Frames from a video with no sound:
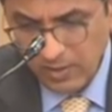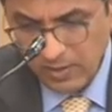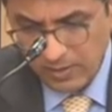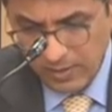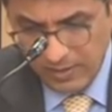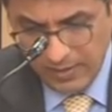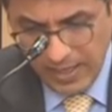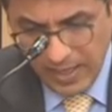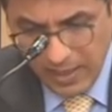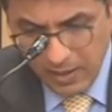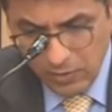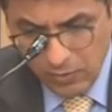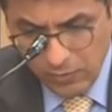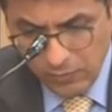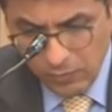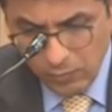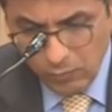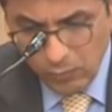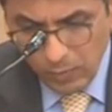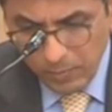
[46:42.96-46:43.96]
The
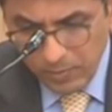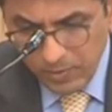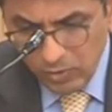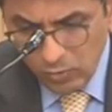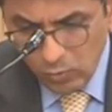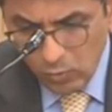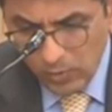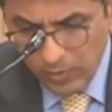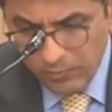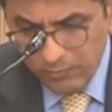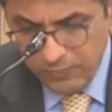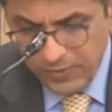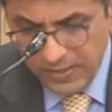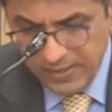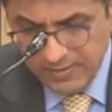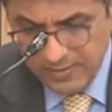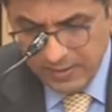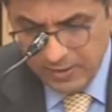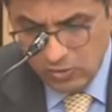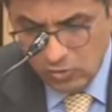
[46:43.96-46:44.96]
narratives of women who have
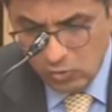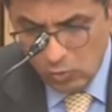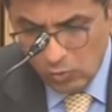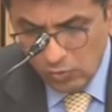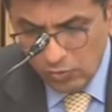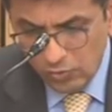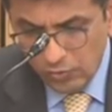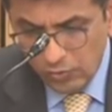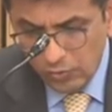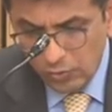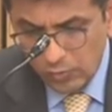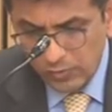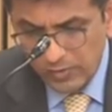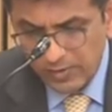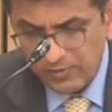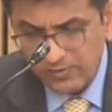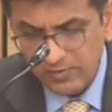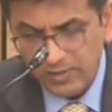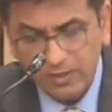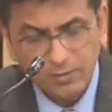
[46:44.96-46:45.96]
faced exclusion due to
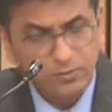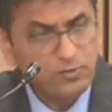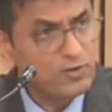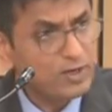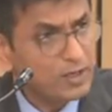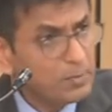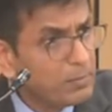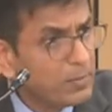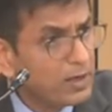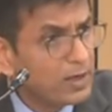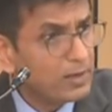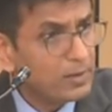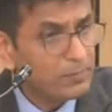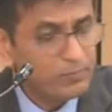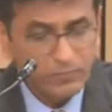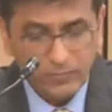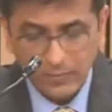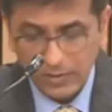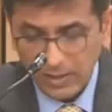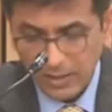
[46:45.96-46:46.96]
the stigma
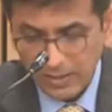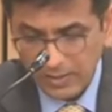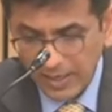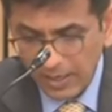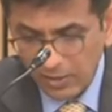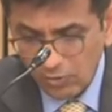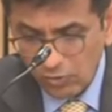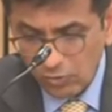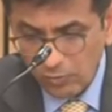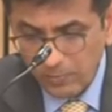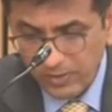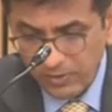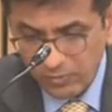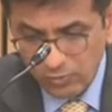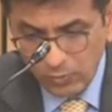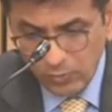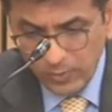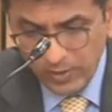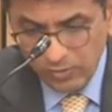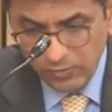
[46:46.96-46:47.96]
attached to
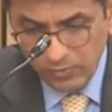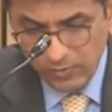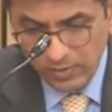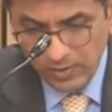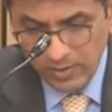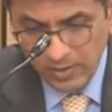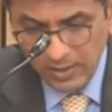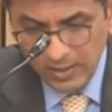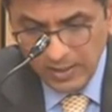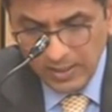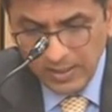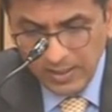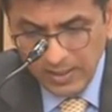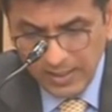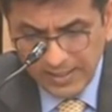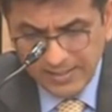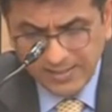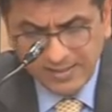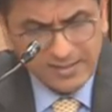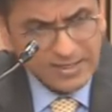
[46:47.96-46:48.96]
menstruation
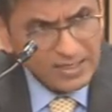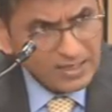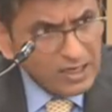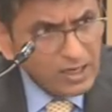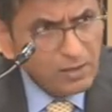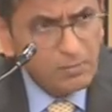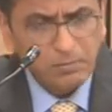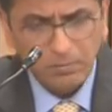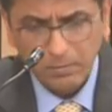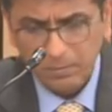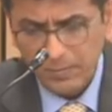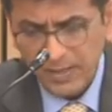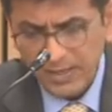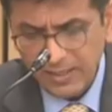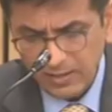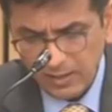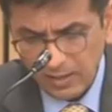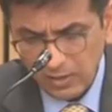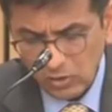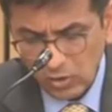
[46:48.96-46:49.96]
has seldom
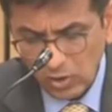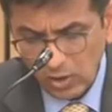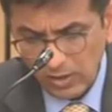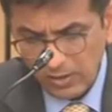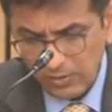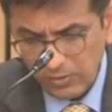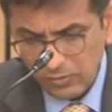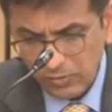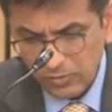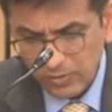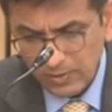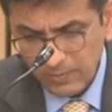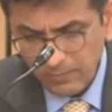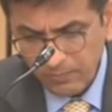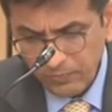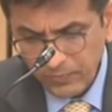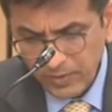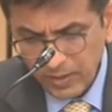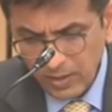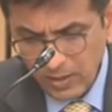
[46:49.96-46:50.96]
been acknowledged.
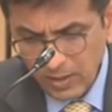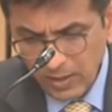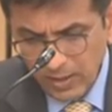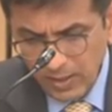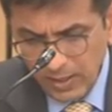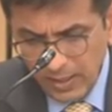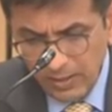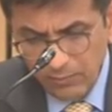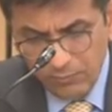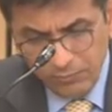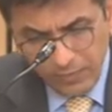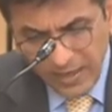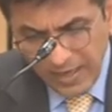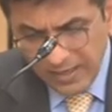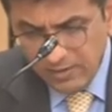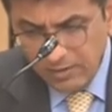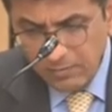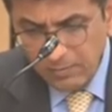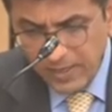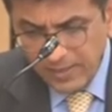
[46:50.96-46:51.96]
In
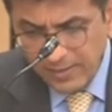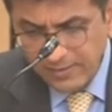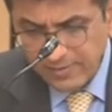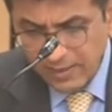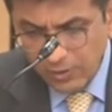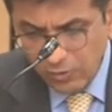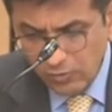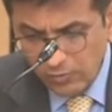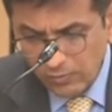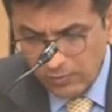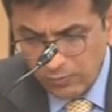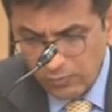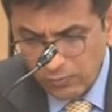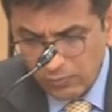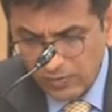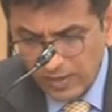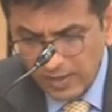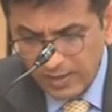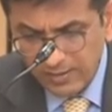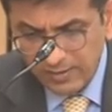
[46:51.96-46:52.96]
fact, in many sections of
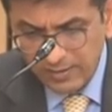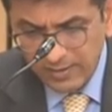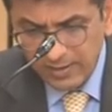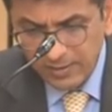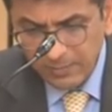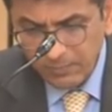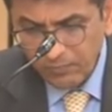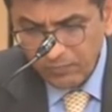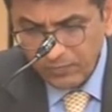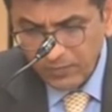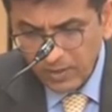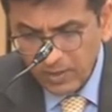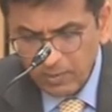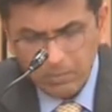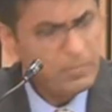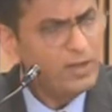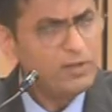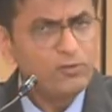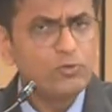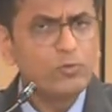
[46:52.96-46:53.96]
society,
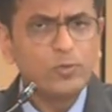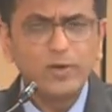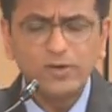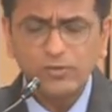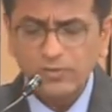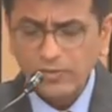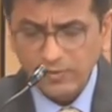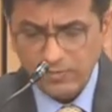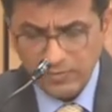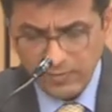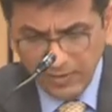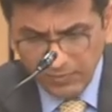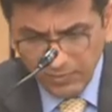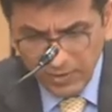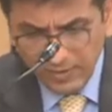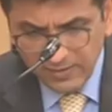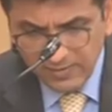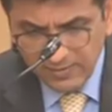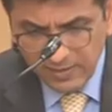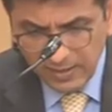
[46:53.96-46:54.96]
menstruation is never
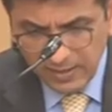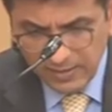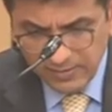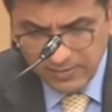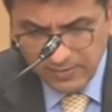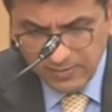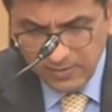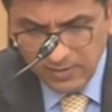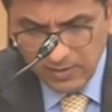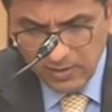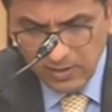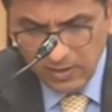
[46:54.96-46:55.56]
discussed,